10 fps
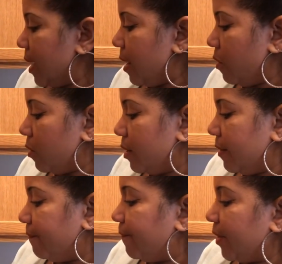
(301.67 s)
hour
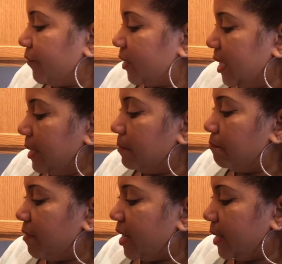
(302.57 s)
and 15
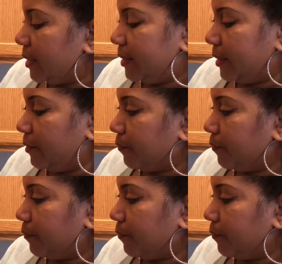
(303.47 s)
minutes.